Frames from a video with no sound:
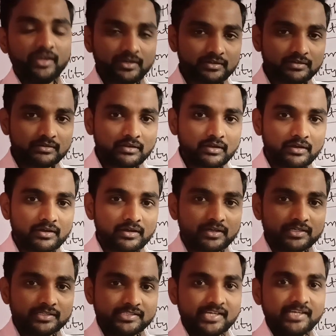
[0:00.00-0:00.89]
that
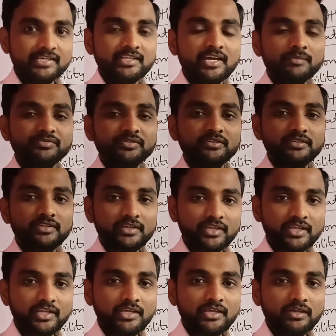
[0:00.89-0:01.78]
J Thomson
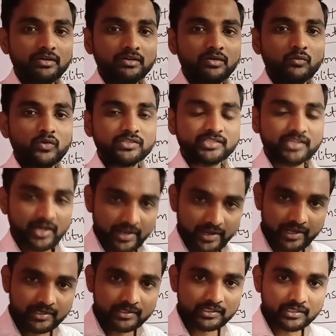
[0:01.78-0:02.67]
theory was
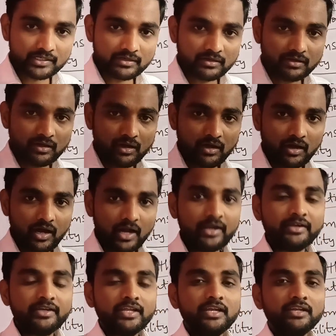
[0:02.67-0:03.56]
correct
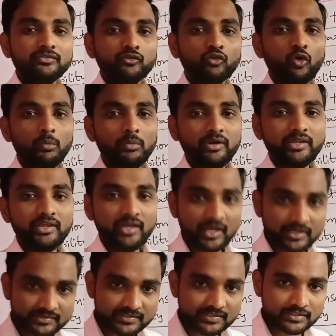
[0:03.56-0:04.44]
until so many
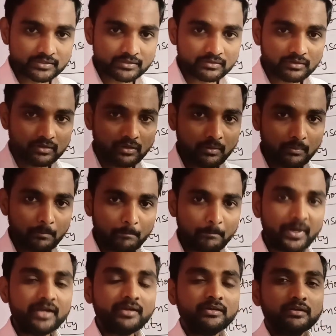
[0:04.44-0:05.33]
years.
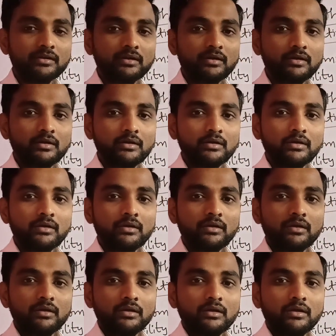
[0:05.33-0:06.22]
But
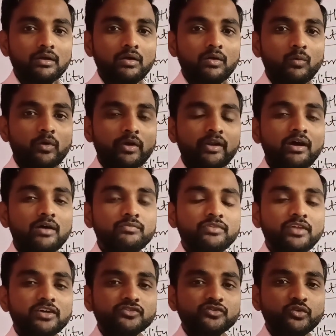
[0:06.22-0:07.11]
one
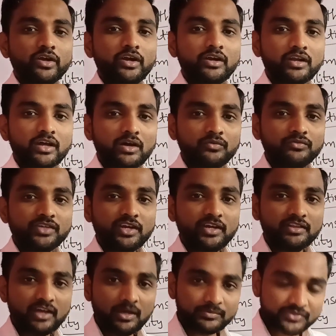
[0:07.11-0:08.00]
of the student of
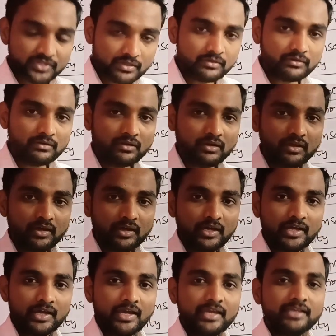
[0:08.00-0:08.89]
J Thomson,
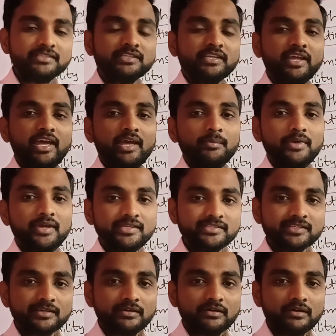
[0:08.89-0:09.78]
his name
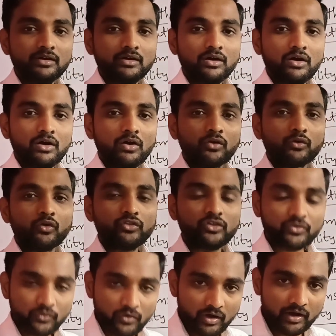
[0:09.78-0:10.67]
is
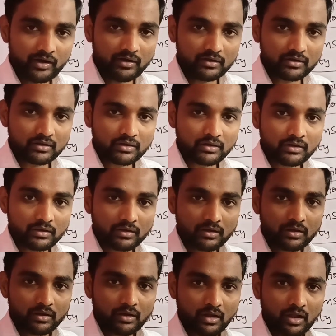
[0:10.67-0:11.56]
Rutherford,
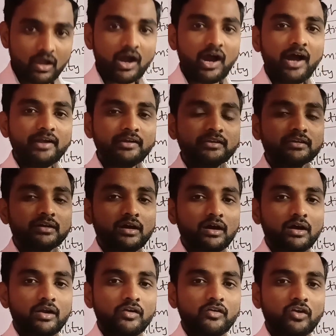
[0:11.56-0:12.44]
got
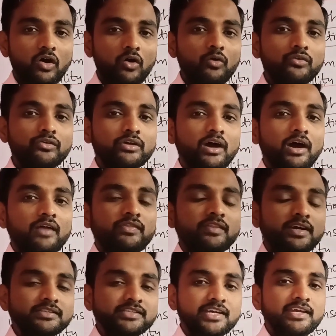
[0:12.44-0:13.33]
doubt on
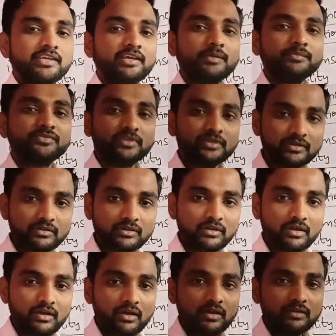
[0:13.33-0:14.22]
the J
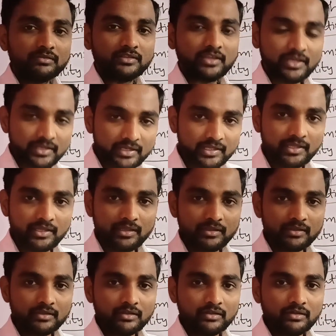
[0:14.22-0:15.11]
Thomson
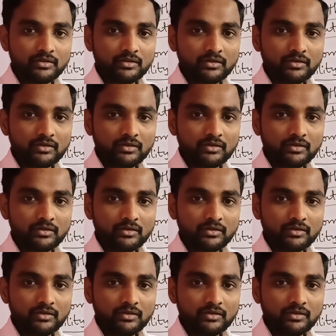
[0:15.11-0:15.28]
theory